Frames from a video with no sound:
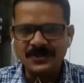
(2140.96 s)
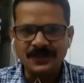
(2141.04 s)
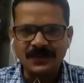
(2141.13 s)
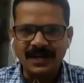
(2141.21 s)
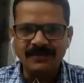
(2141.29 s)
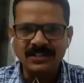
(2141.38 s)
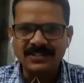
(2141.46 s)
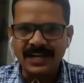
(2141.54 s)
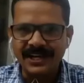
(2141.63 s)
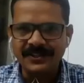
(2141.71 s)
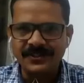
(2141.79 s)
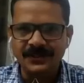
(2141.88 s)
you, I will
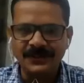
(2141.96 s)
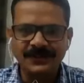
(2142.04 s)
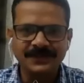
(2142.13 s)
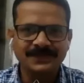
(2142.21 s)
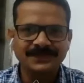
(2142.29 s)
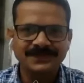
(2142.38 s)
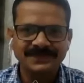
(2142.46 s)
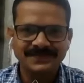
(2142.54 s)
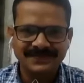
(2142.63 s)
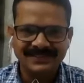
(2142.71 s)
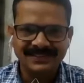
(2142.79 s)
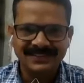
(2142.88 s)
send you
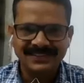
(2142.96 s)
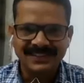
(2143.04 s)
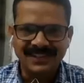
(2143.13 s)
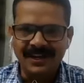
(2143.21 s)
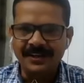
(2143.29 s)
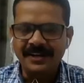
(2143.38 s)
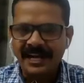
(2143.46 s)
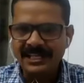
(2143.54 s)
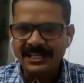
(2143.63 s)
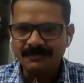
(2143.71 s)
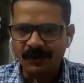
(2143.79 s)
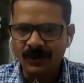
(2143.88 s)
a
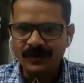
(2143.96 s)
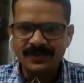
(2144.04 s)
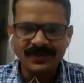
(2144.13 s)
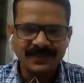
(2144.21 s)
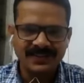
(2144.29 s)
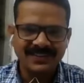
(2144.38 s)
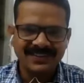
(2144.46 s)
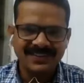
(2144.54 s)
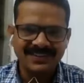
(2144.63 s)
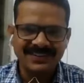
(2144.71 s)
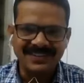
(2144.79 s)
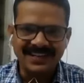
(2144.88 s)
nice book
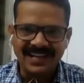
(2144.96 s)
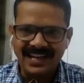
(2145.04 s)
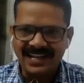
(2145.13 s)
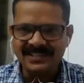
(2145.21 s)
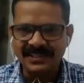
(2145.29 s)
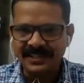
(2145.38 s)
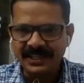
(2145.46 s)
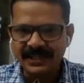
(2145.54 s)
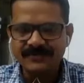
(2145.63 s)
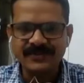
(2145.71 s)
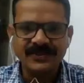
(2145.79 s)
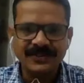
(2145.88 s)
as a
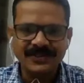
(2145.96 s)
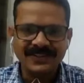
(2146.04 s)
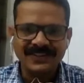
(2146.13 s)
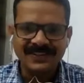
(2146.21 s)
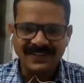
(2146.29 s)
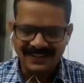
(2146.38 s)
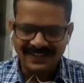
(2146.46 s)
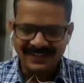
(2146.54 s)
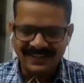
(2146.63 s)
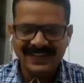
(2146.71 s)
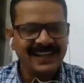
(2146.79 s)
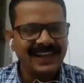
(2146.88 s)
gift.
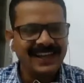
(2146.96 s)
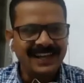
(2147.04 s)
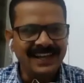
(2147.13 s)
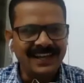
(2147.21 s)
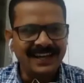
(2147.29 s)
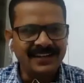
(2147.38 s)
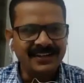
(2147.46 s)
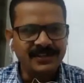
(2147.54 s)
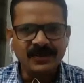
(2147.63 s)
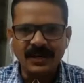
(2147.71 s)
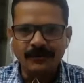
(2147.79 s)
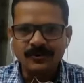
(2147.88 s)
And
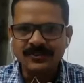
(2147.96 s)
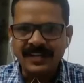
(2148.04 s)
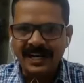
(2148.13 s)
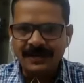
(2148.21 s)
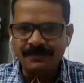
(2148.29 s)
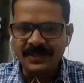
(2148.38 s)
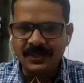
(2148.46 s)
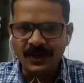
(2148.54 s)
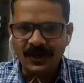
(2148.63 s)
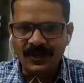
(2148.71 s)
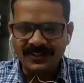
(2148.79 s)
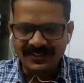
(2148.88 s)
you have to send me
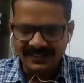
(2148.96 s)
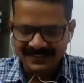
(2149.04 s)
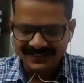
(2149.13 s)
your